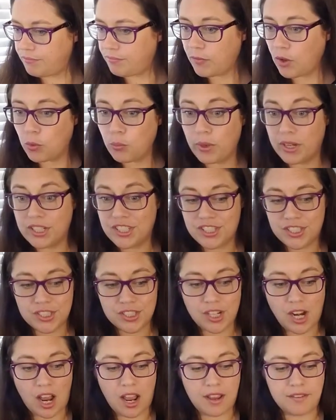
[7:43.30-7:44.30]
which
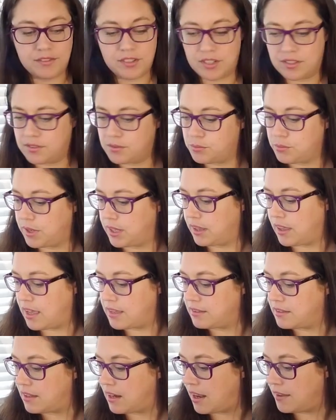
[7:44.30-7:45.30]
I've just
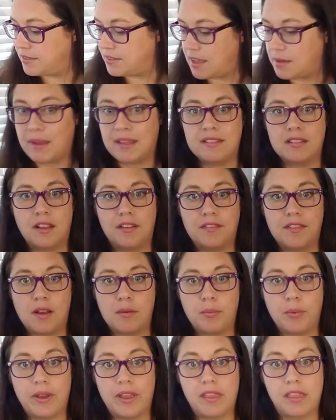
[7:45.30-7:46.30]
realized that I've set myself
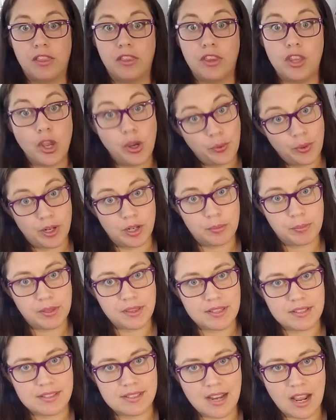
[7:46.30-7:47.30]
up with nowhere to put
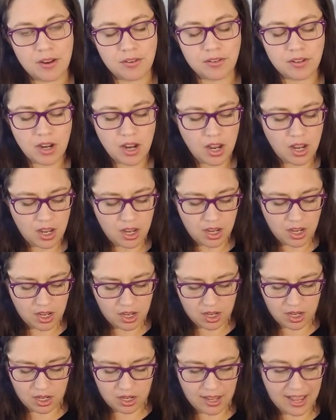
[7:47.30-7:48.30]
this down.
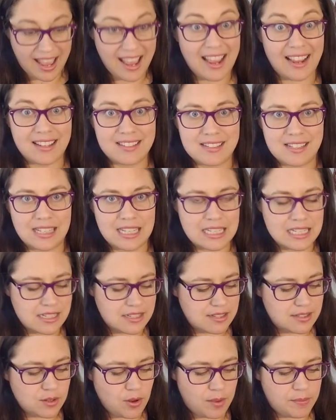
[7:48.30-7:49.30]
Uh, excellent.
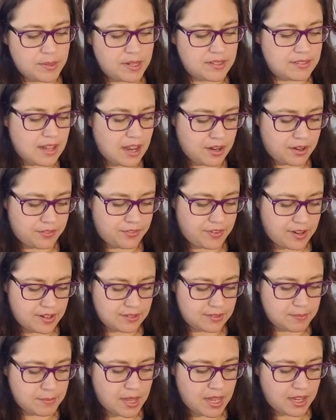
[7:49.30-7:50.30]
So I'm going to
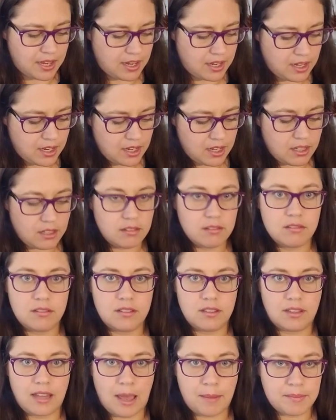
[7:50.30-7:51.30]
sacrifice my
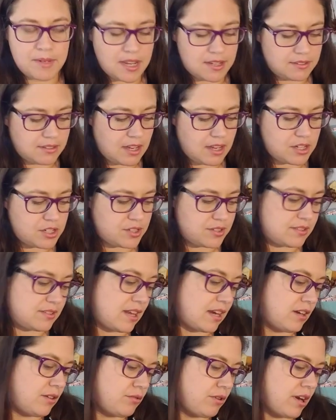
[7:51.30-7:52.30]
lap desk and just set
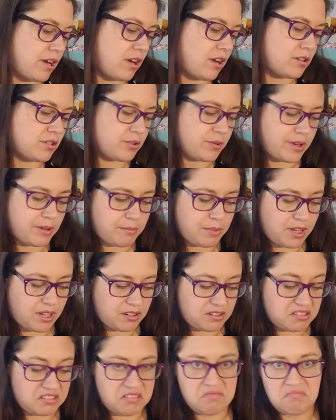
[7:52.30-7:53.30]
it right onto it
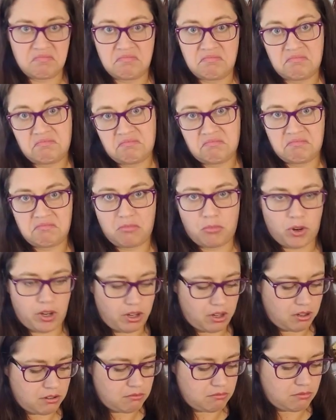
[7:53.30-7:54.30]
because why
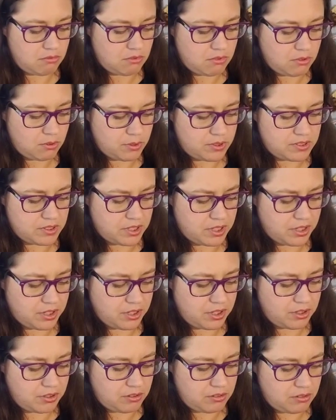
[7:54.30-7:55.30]
not? What's it going to
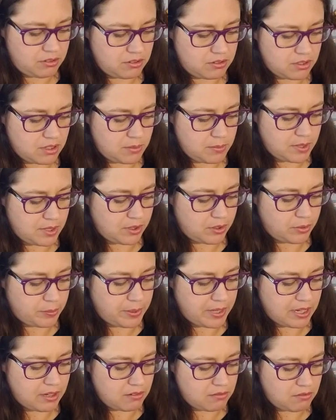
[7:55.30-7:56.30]
hurt? It's going to be a little
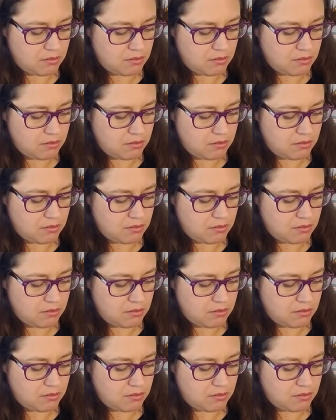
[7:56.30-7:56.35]
pain.